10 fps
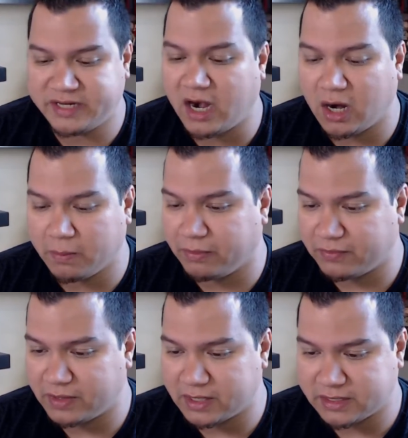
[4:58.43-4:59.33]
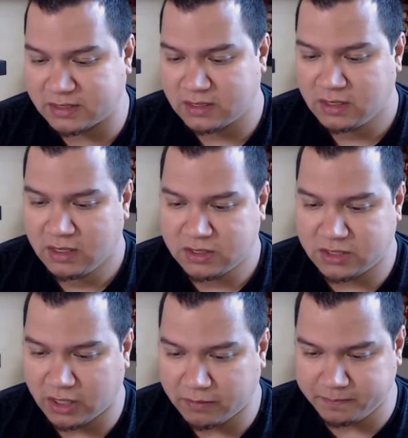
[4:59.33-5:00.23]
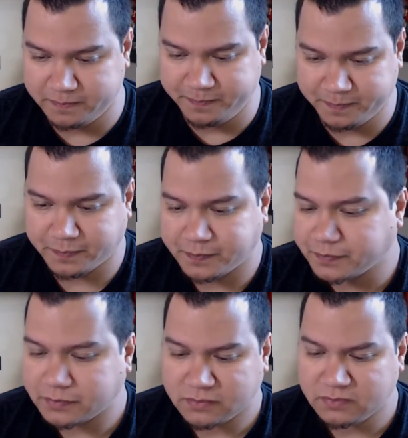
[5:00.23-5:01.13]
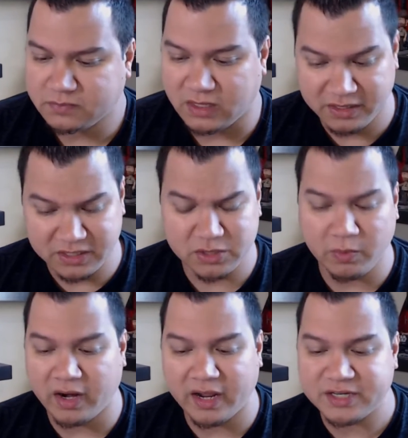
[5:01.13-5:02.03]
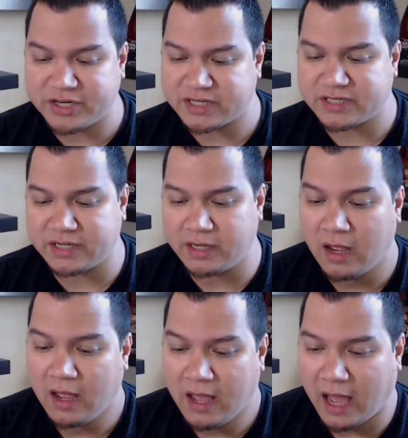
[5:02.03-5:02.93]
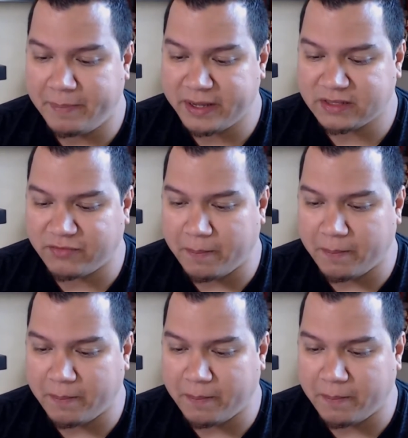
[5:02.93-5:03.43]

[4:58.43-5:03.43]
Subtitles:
terrible for this. So This is where I adjusted. I picked the